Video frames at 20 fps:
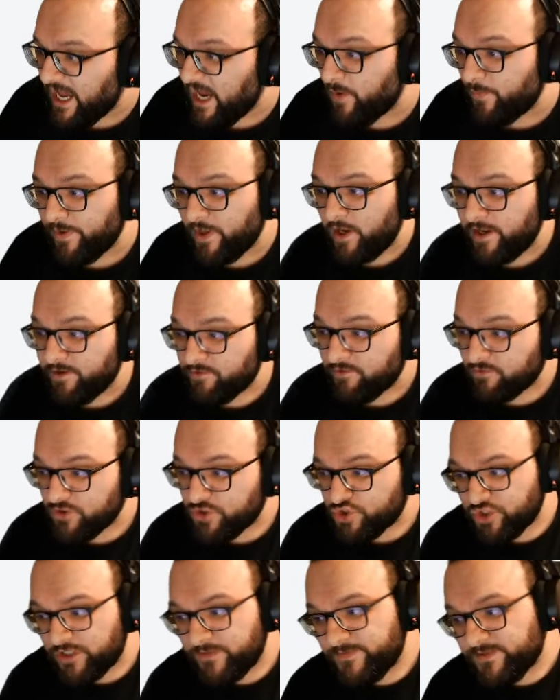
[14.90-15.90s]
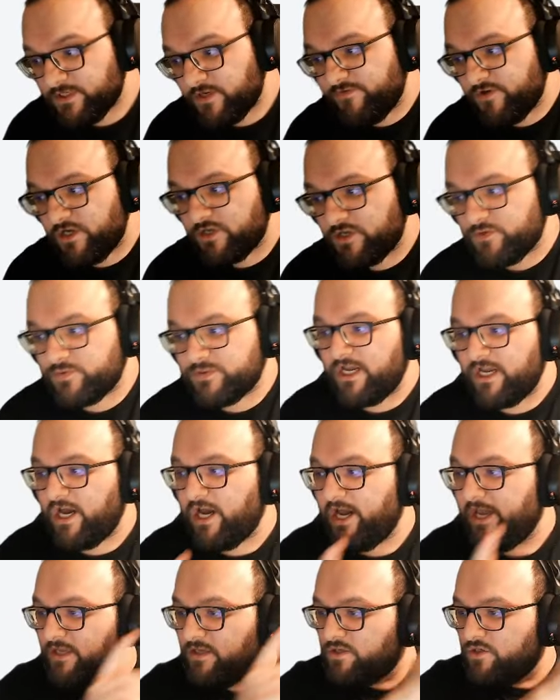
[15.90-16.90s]
We are here on stream, so if you guys want to say
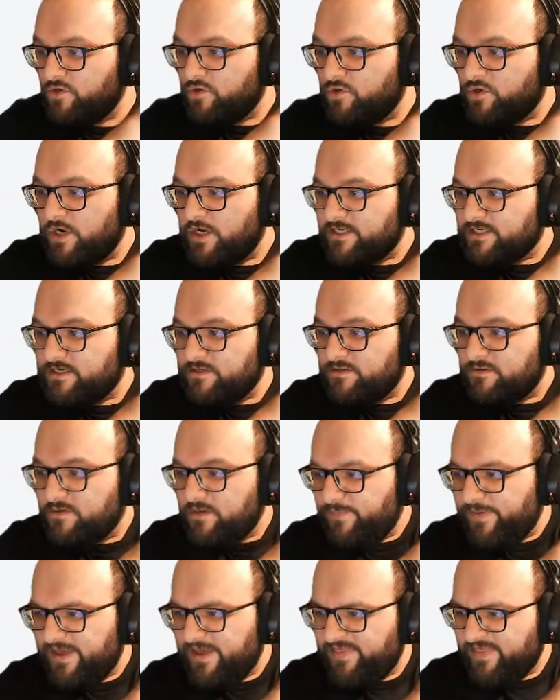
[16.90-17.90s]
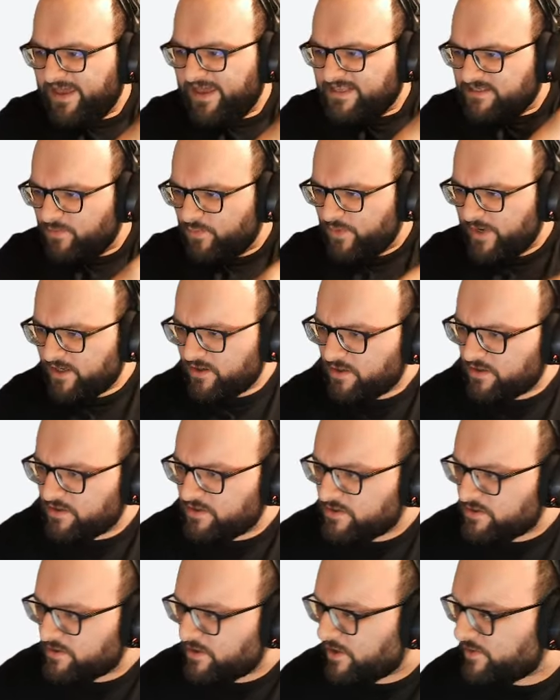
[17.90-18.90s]
hi, you guys can appear there somewhere
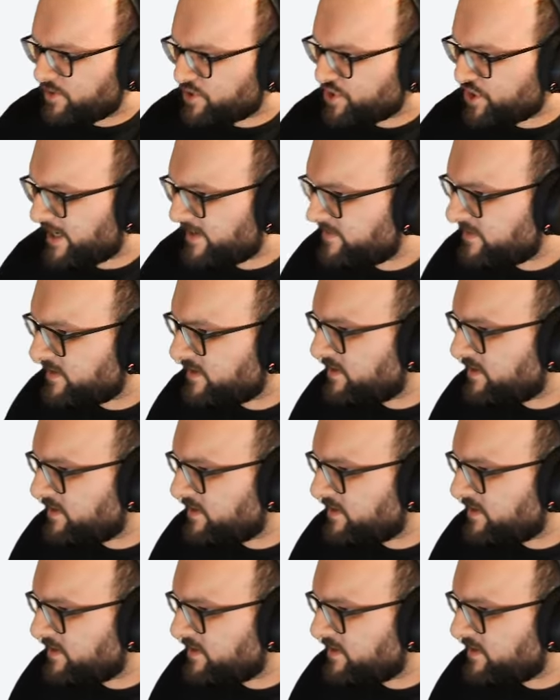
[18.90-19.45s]
on the chat.